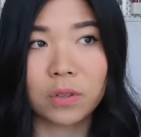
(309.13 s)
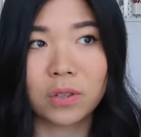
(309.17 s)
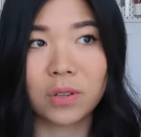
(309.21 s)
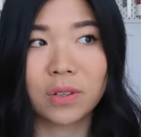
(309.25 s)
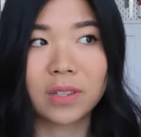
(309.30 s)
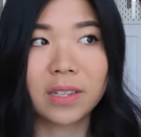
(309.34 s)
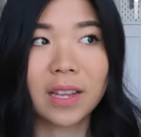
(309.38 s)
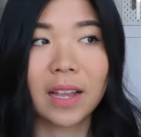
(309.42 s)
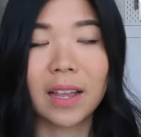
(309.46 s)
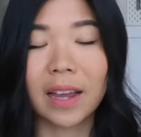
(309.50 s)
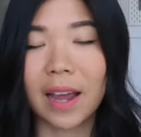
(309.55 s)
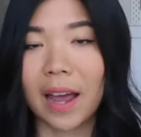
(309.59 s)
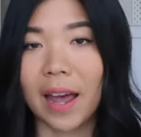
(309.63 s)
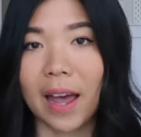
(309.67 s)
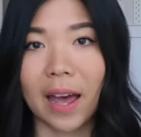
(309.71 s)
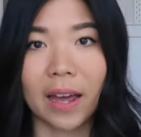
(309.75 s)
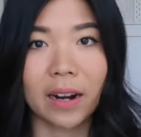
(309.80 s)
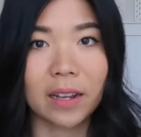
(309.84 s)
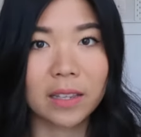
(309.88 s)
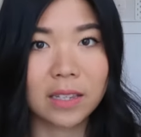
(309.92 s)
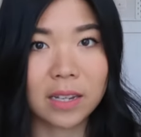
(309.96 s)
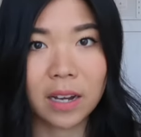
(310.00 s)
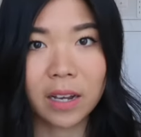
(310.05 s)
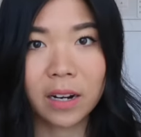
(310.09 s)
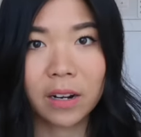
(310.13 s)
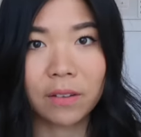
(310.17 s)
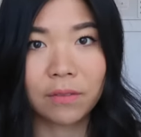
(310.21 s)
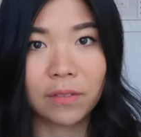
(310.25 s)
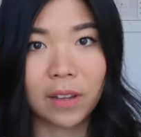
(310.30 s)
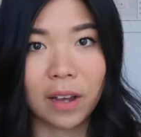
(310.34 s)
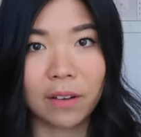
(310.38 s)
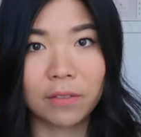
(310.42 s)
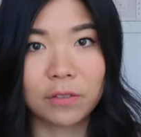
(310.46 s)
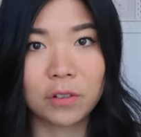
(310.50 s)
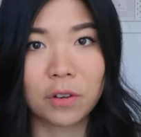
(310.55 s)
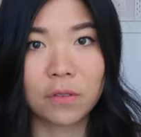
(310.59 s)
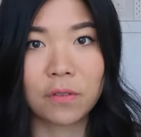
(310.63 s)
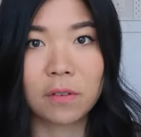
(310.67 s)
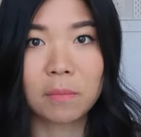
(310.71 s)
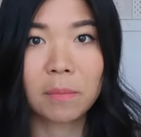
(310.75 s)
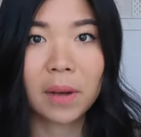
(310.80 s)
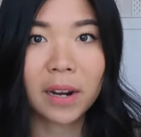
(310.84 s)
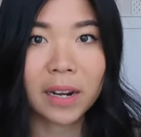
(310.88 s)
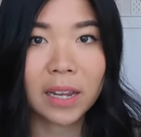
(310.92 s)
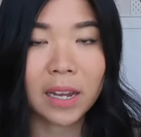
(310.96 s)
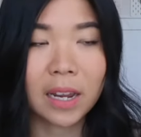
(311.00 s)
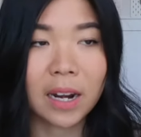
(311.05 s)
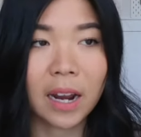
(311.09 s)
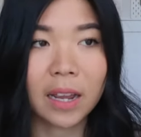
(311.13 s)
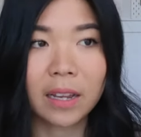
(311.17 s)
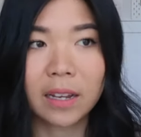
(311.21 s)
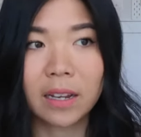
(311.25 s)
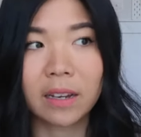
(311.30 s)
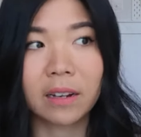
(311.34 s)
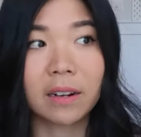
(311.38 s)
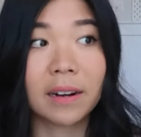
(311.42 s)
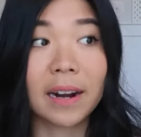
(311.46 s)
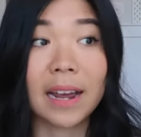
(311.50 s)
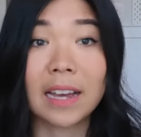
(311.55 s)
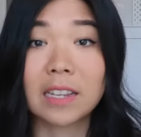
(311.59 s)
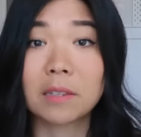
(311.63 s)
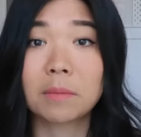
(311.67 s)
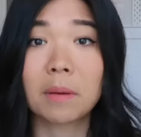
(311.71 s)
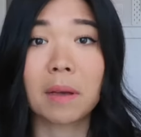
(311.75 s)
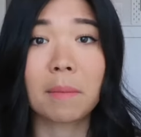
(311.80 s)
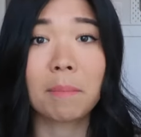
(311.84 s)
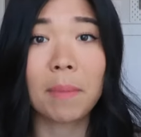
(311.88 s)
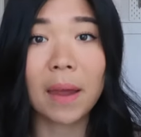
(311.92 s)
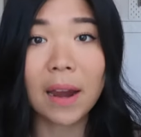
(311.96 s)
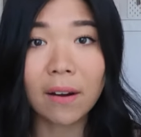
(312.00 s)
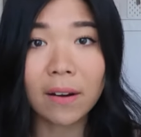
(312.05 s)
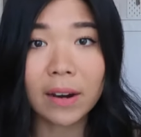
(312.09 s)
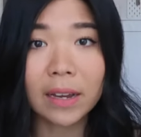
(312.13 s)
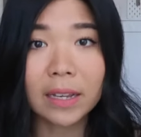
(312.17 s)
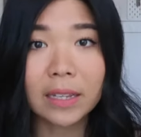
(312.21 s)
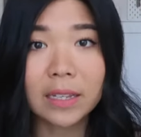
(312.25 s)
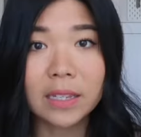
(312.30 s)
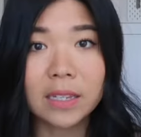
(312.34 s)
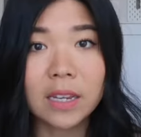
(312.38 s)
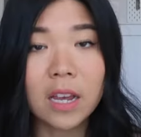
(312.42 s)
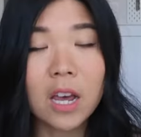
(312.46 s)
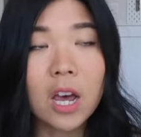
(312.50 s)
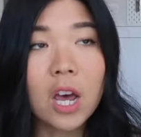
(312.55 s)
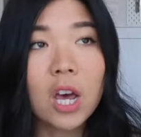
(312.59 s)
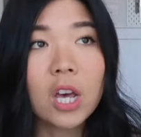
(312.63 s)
So it's not like I had a ton of leftover money and I couldn't ask my parents.